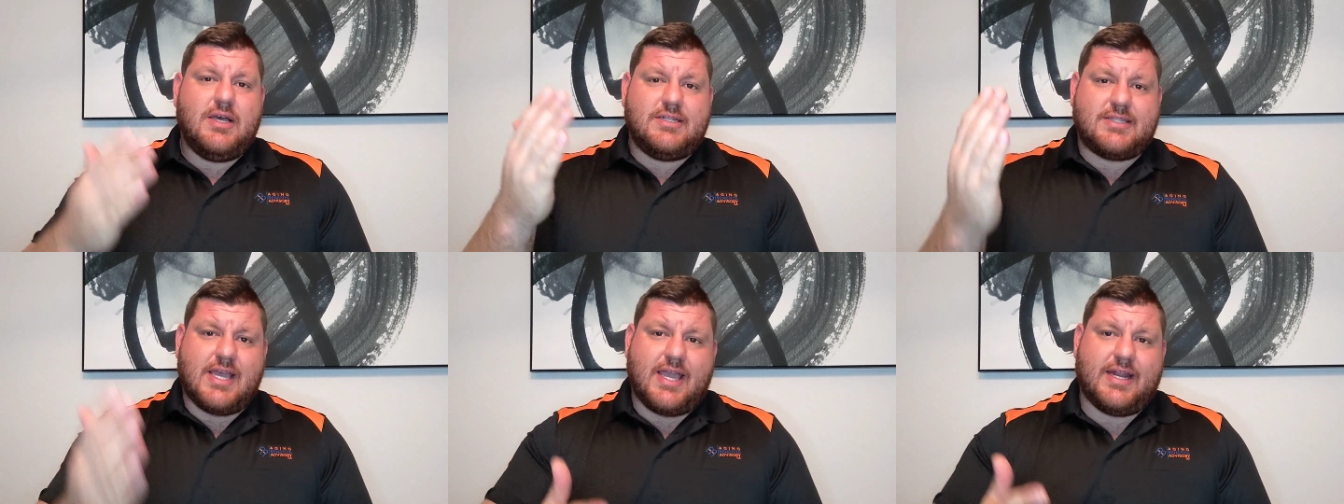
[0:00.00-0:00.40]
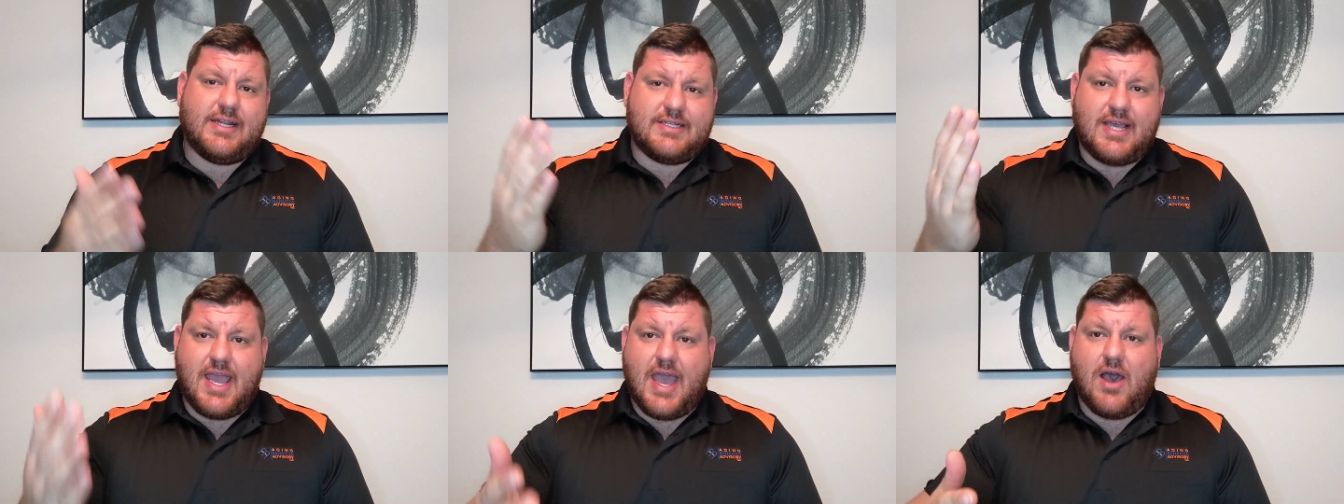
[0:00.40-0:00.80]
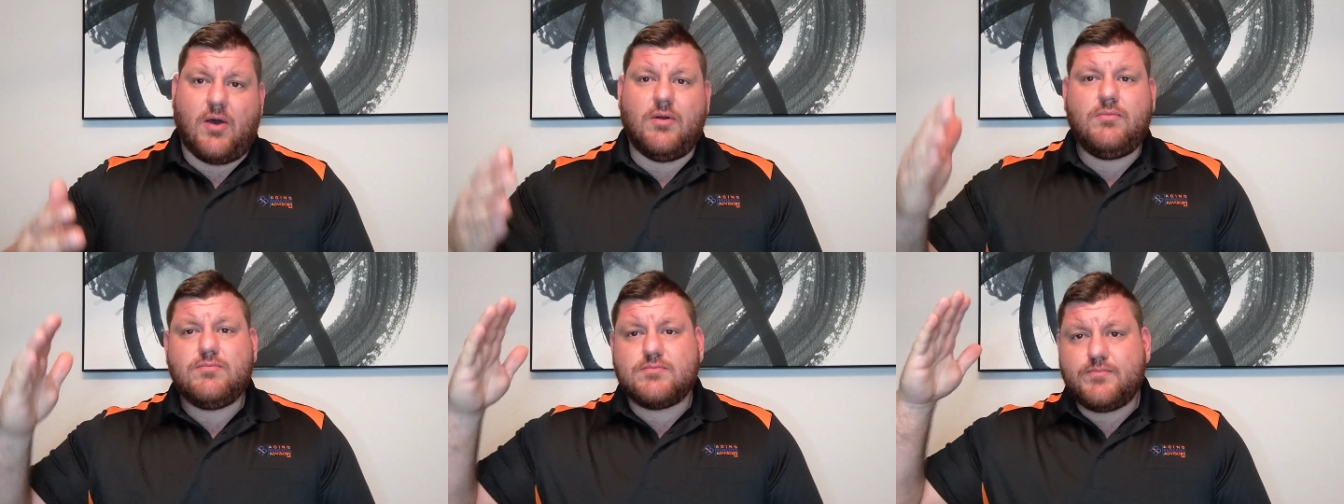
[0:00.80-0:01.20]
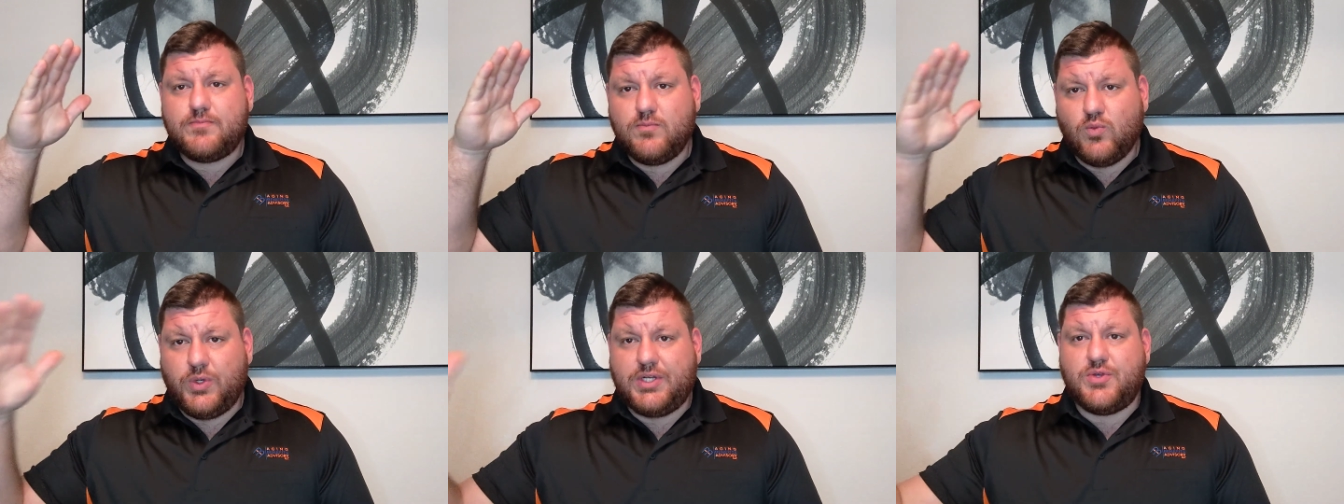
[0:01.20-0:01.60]
Day in and day out,
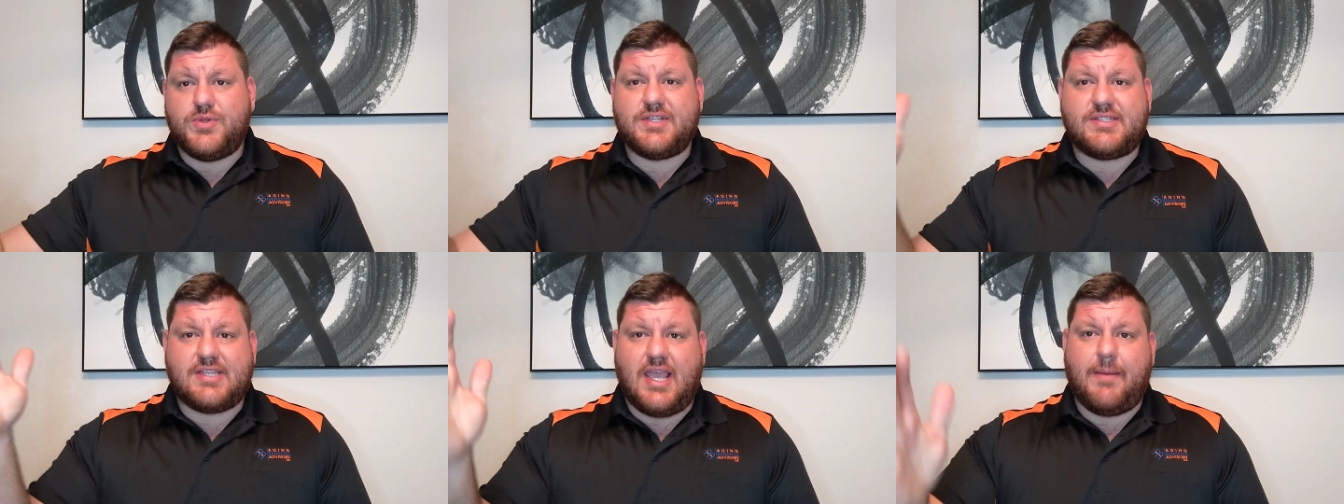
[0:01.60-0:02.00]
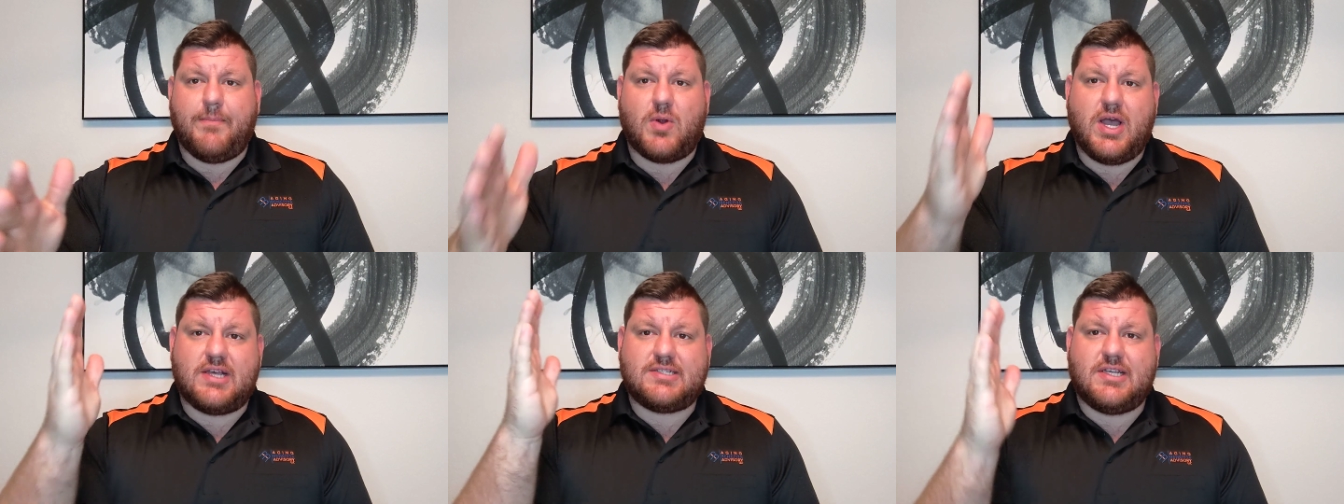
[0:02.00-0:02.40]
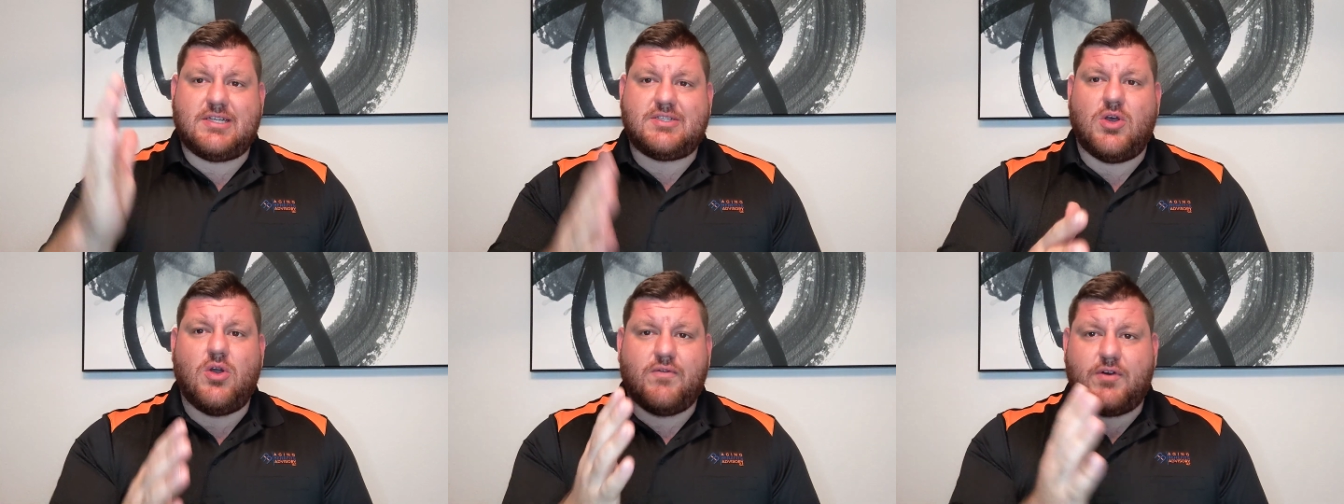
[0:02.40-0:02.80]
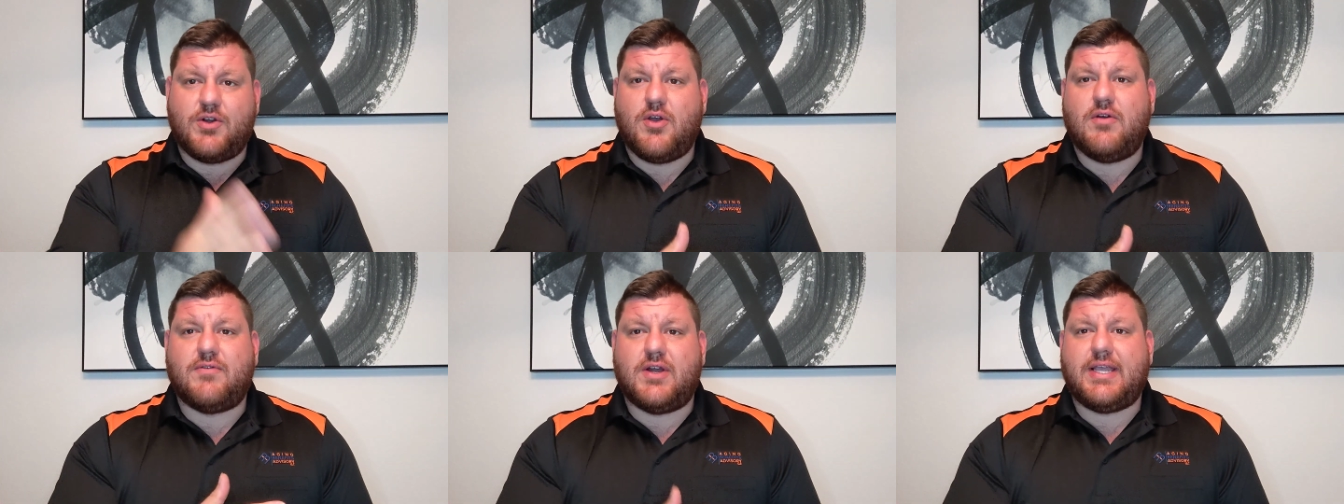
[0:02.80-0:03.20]
we do the same process over and
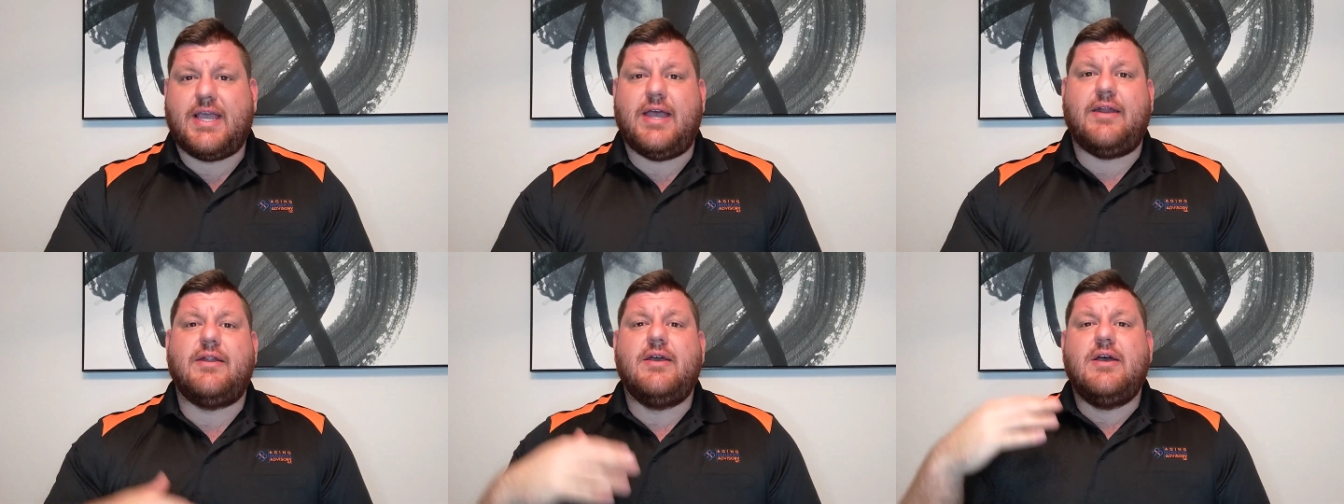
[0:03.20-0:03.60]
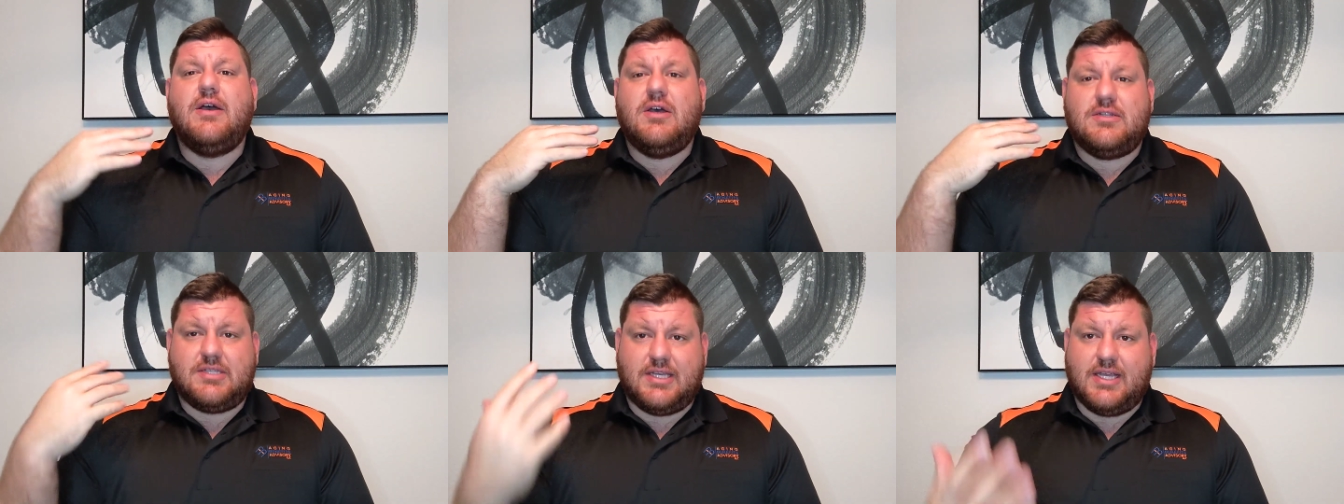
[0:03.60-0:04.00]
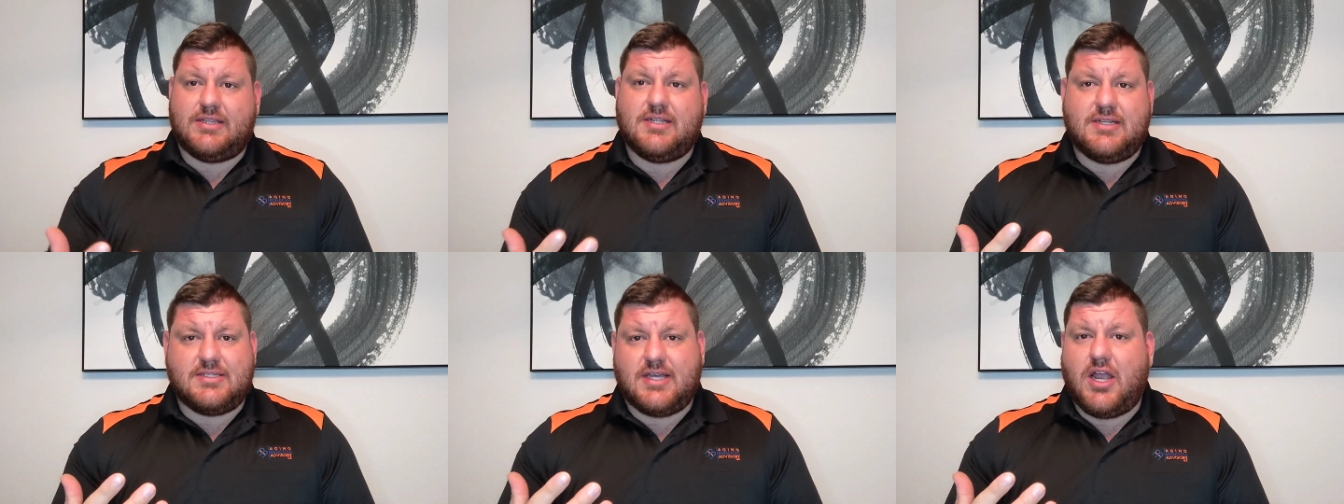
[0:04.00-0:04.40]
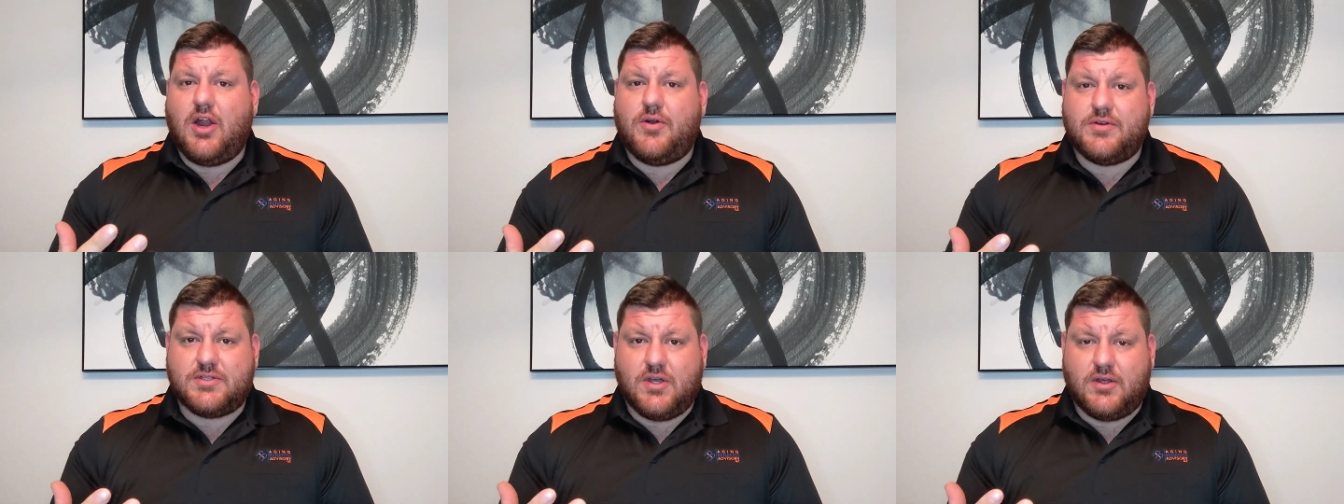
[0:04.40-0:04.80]
over again to get the
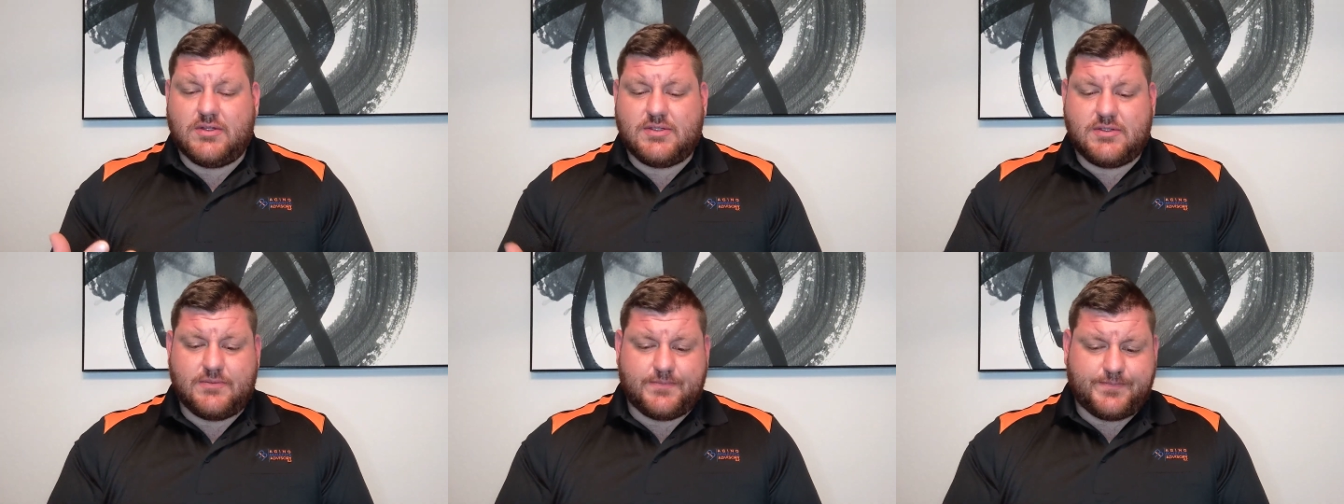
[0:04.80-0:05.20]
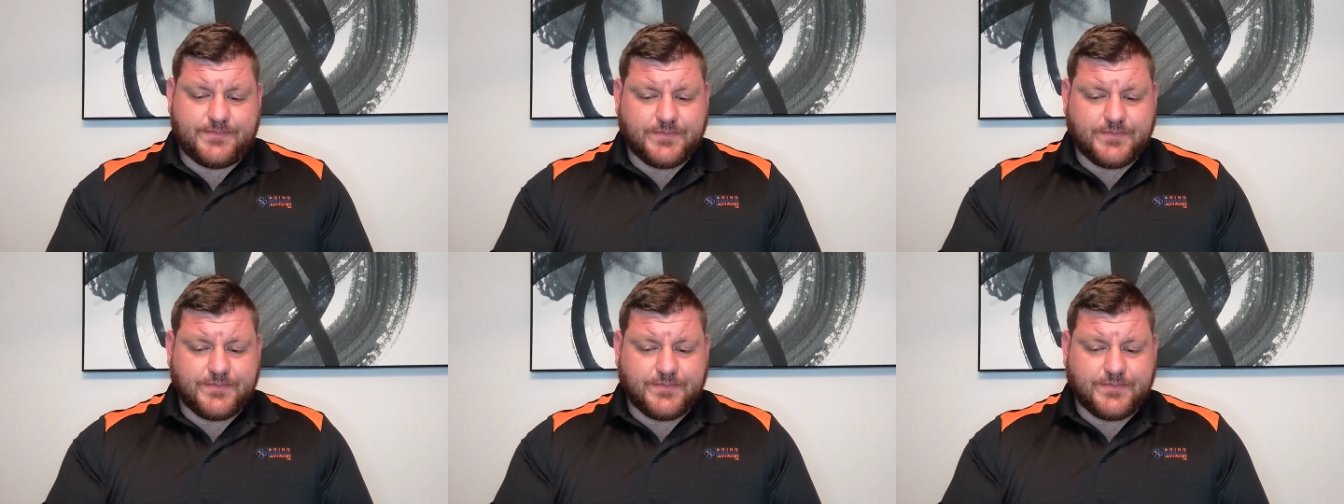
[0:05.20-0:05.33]
desired results.